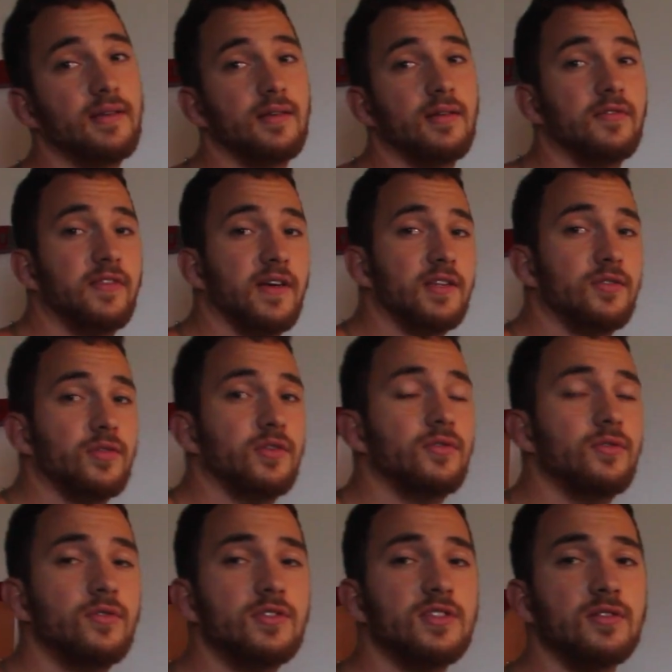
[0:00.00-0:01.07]
thing to
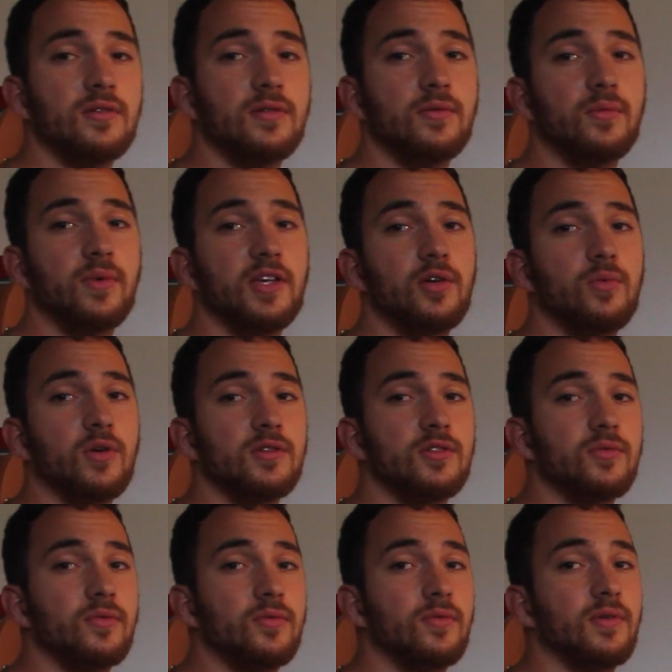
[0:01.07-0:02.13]
use when you want
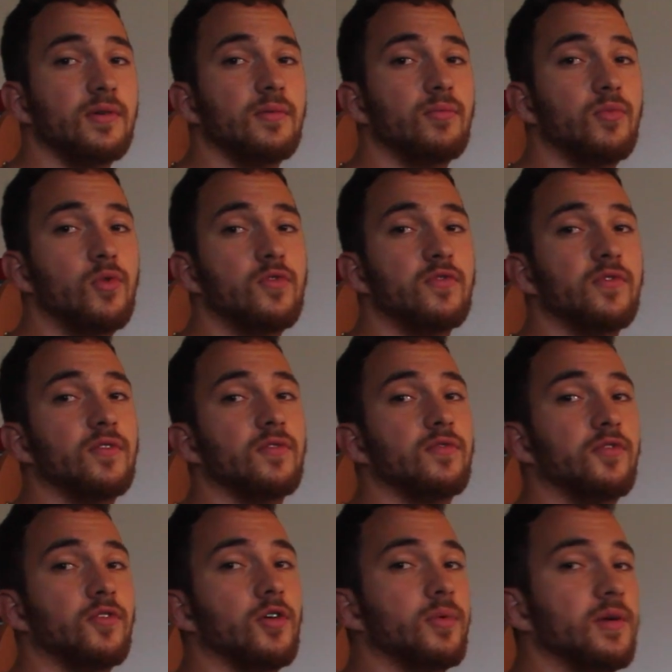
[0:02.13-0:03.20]
to move
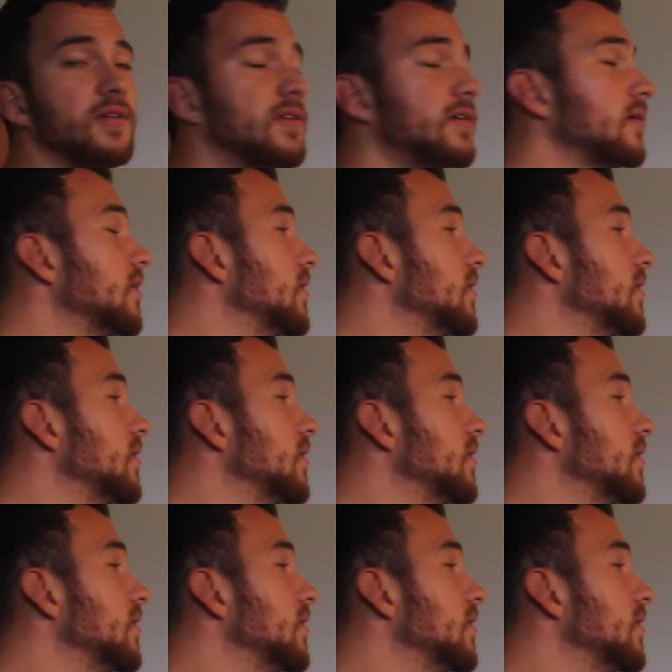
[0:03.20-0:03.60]
forward.